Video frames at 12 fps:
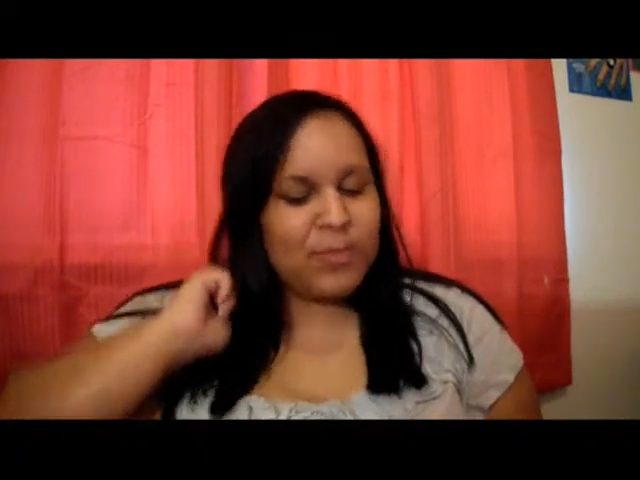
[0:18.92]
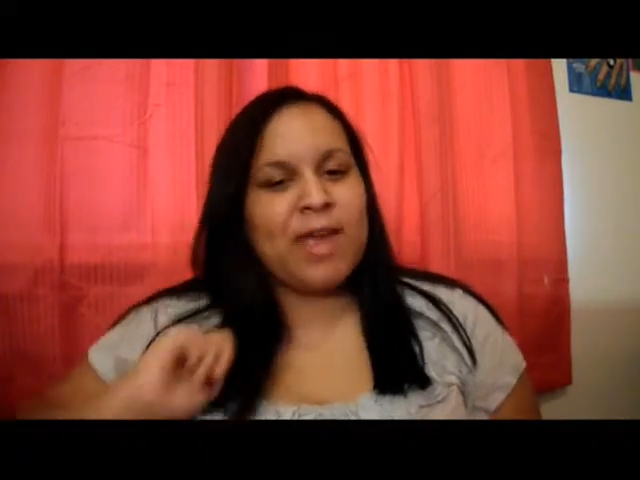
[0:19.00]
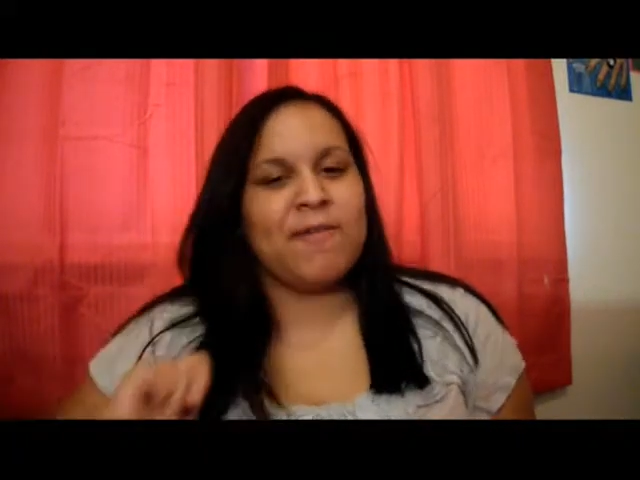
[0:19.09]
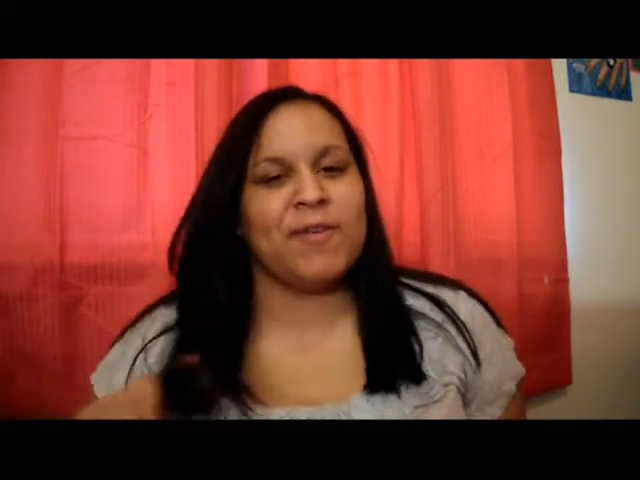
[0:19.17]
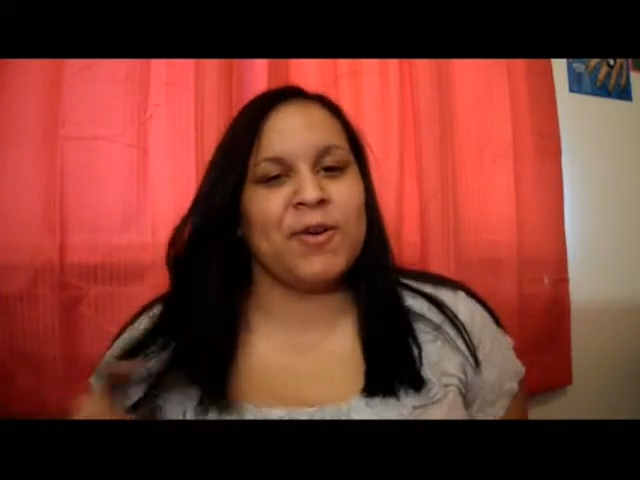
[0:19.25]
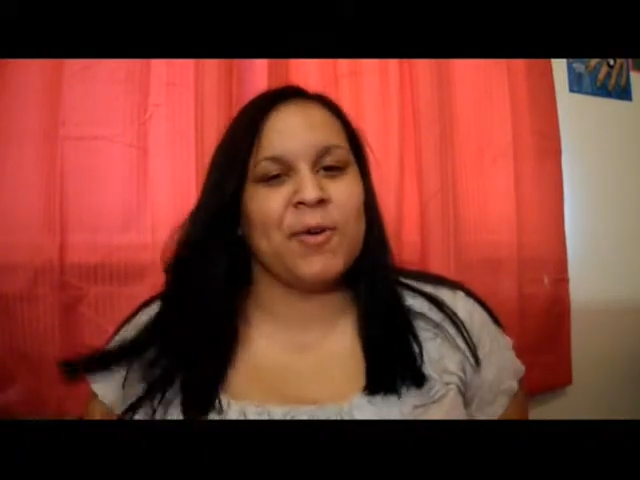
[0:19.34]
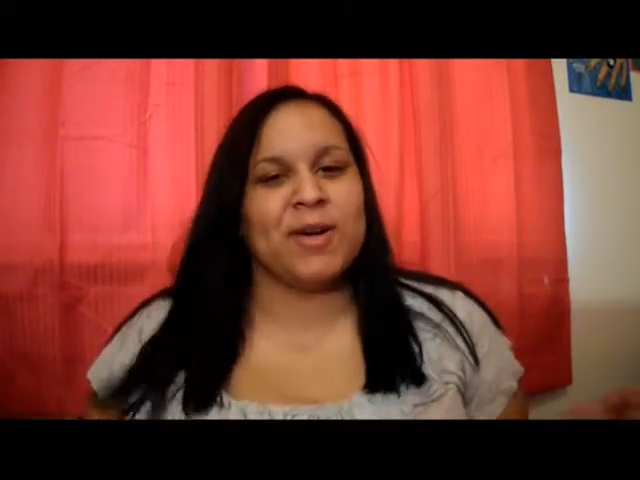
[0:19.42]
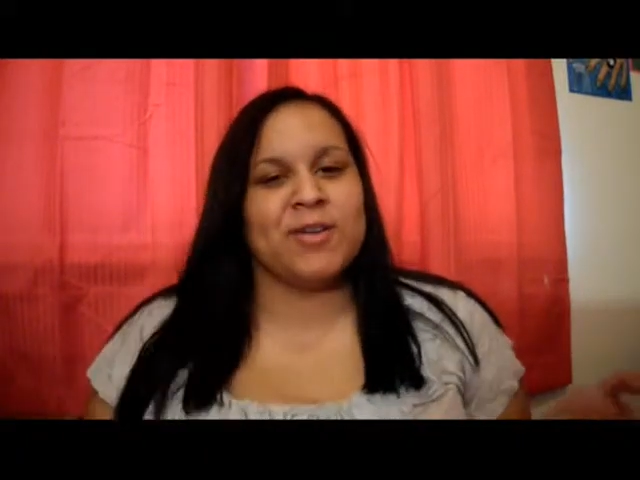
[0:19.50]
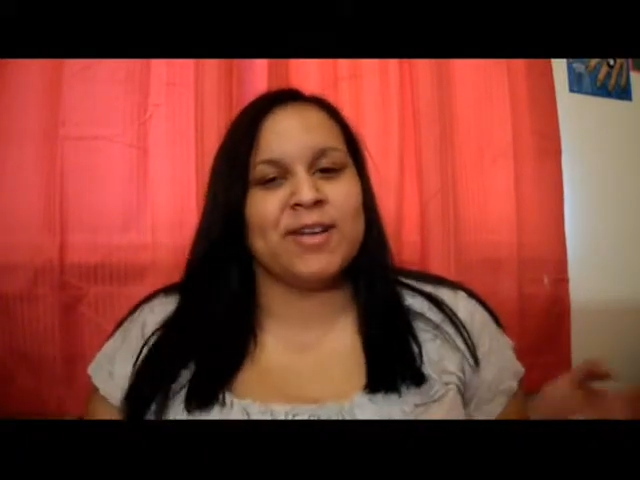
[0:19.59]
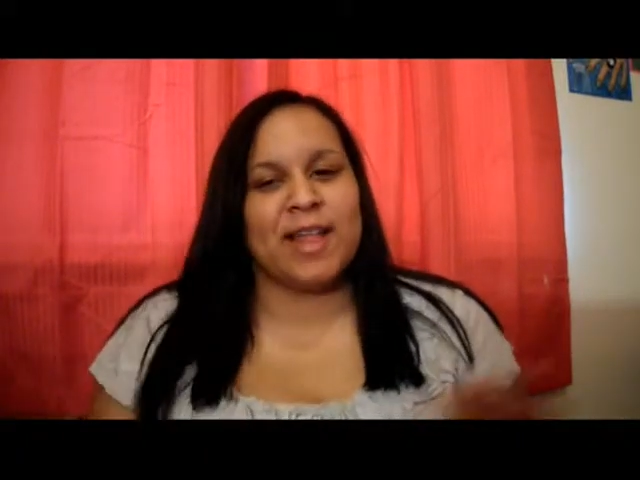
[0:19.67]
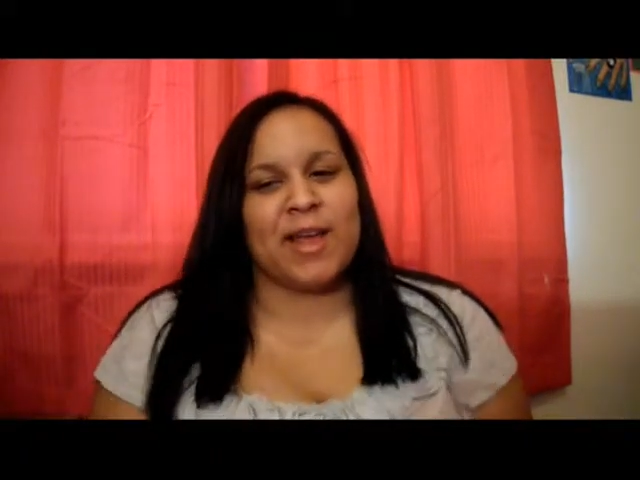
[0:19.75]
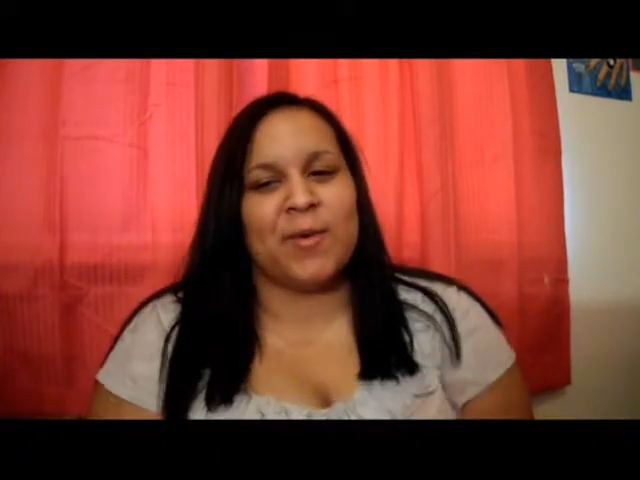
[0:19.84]
if you're
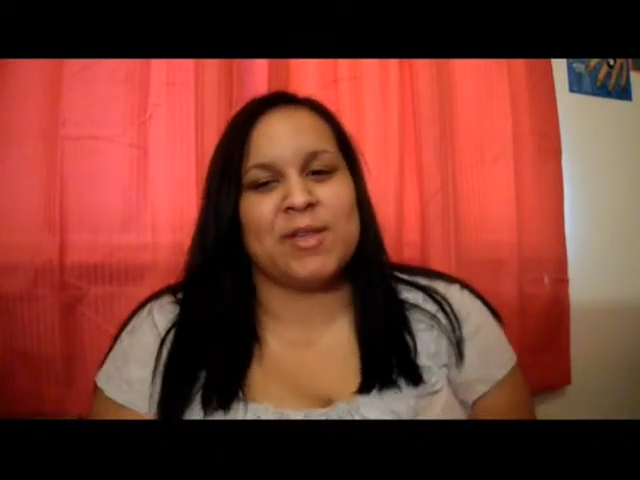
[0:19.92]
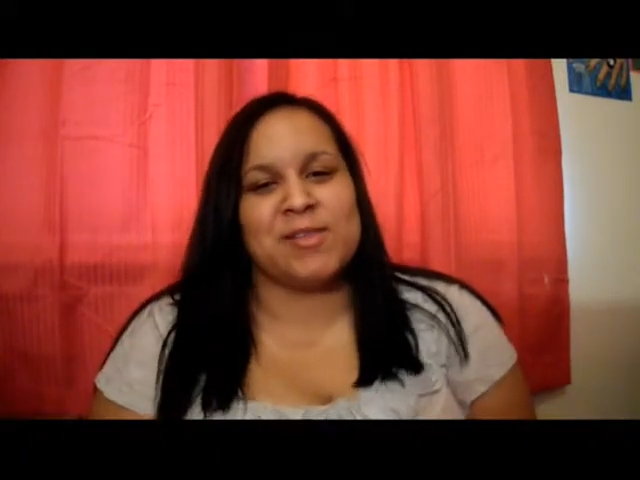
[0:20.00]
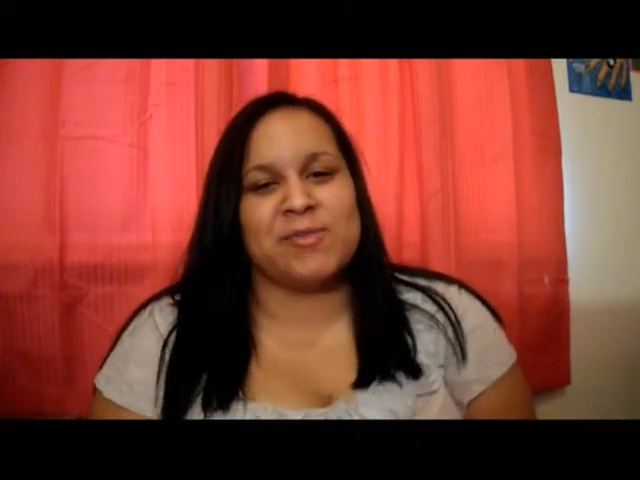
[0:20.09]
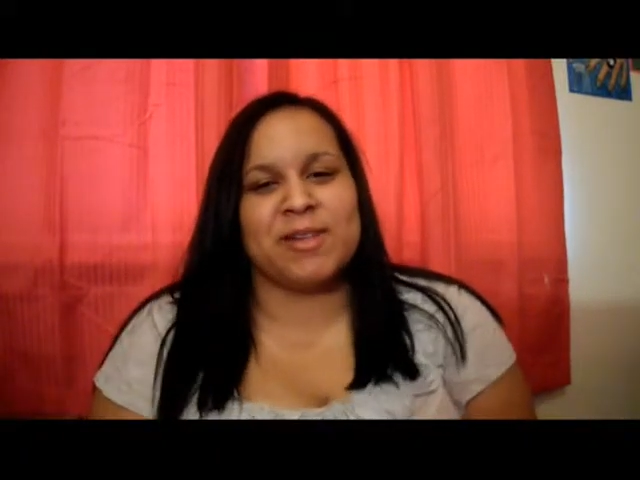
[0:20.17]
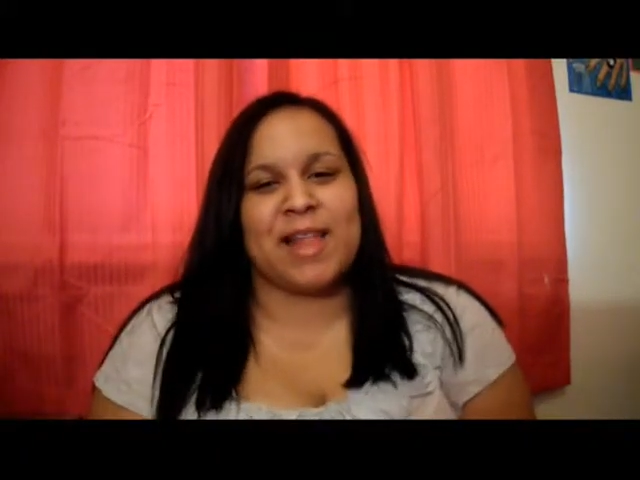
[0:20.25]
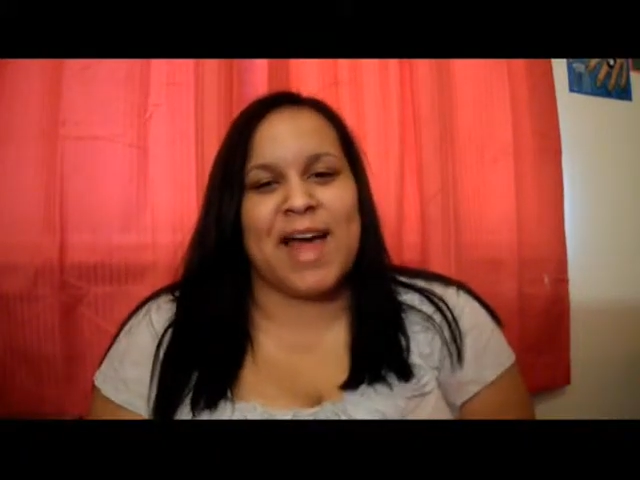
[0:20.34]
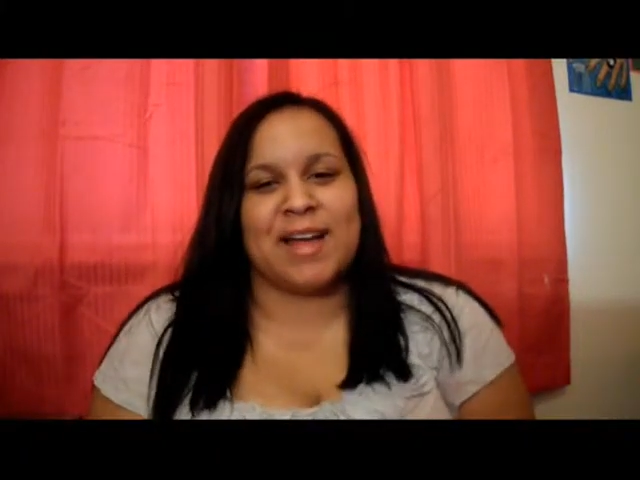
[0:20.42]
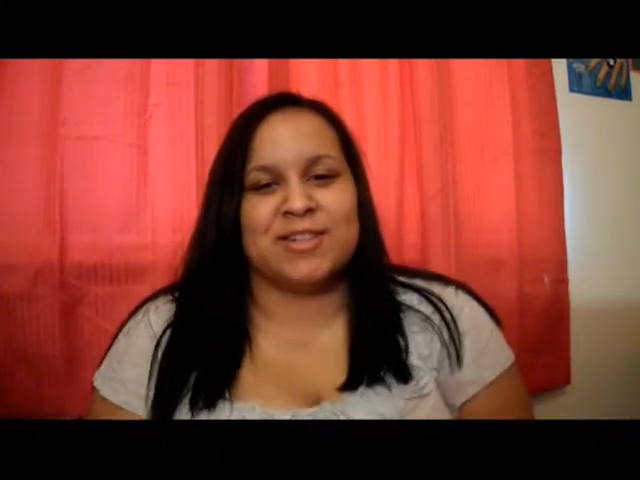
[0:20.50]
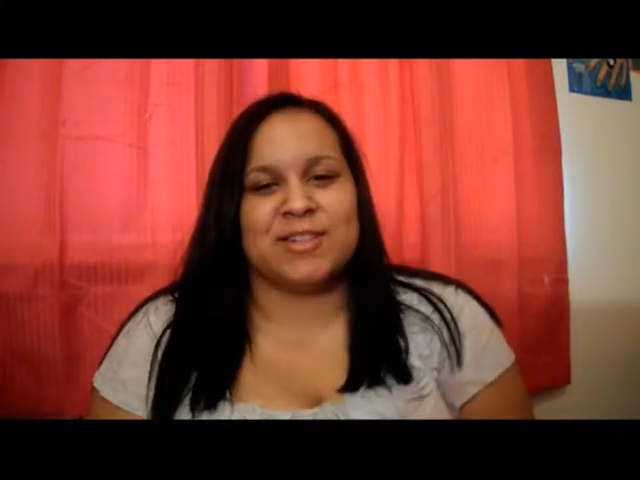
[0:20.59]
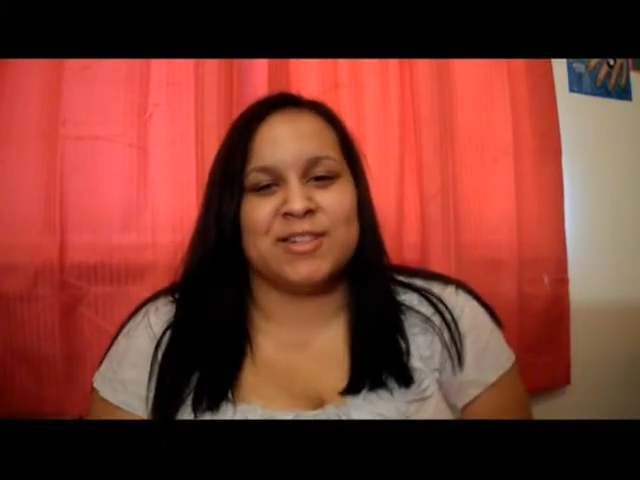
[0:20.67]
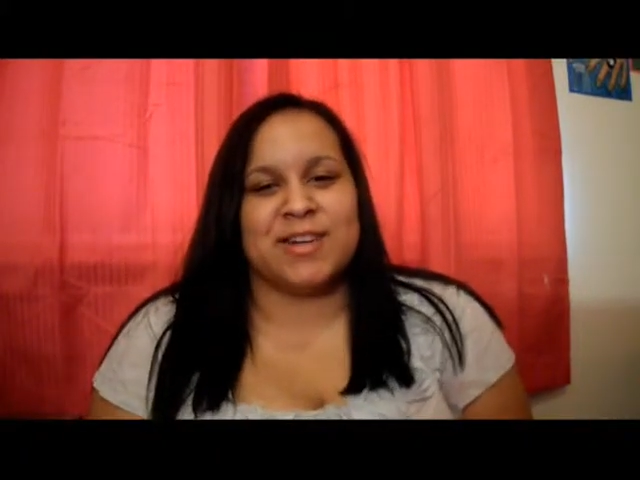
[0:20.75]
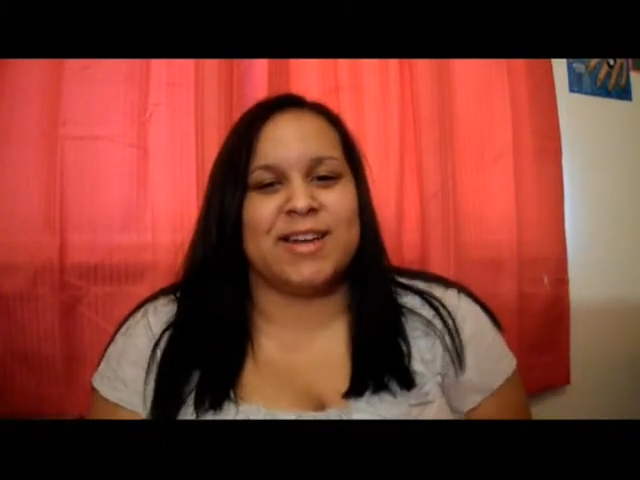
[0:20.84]
wondering like what's a
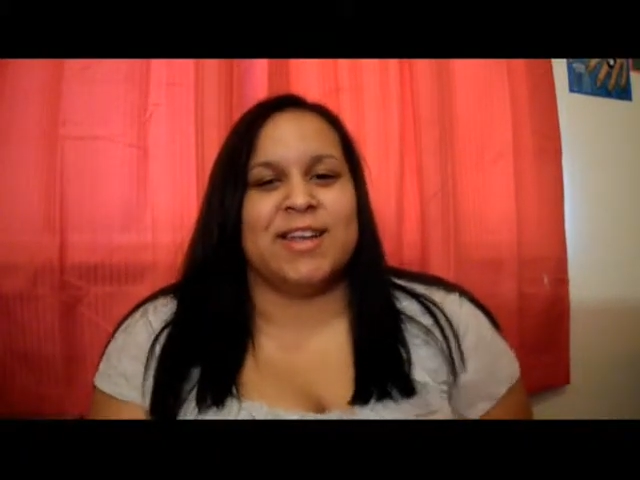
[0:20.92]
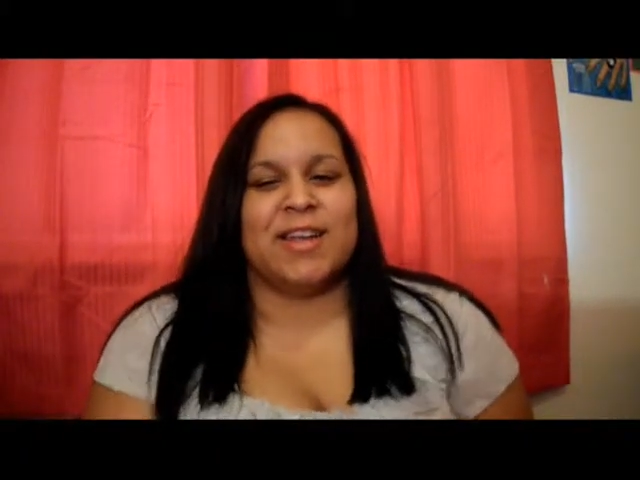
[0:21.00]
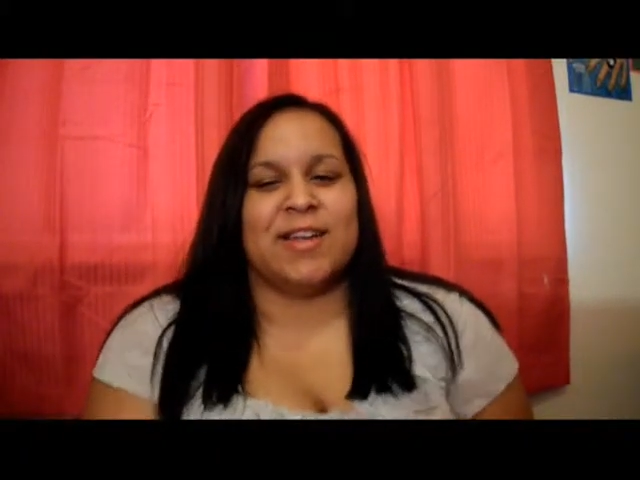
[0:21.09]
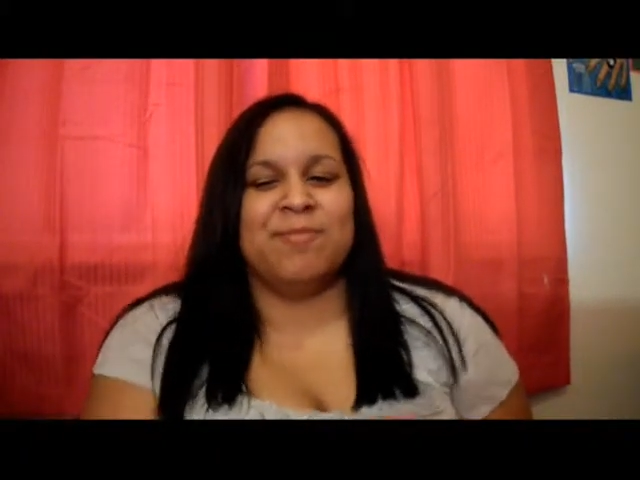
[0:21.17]
relaxer,